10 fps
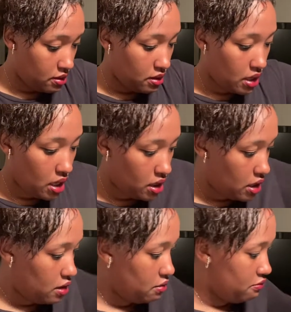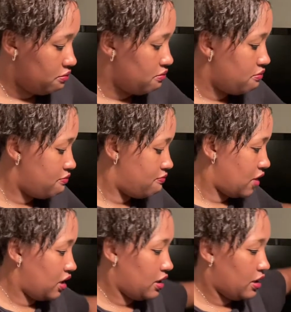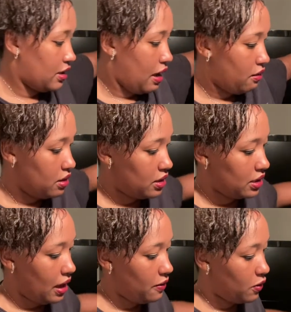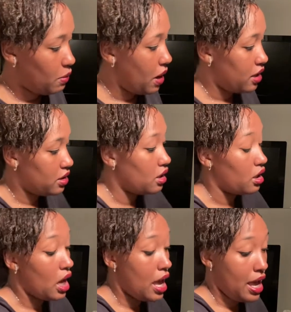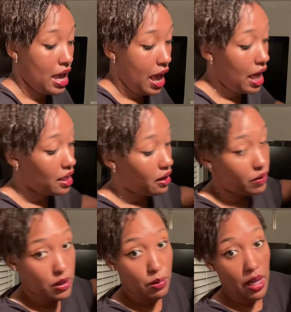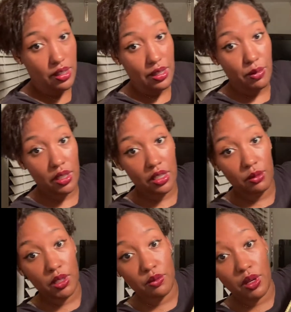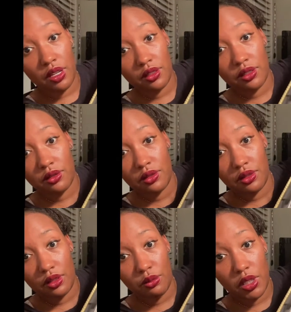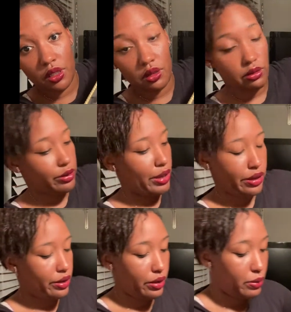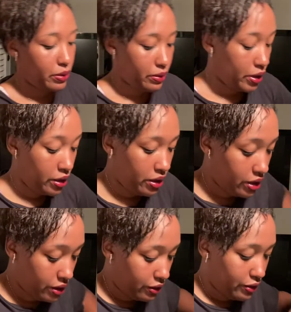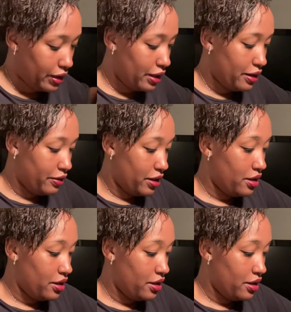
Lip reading: And then this is how inside of the box looks. I love this box. I might keep this box. I'm thinking, yeah, I love it.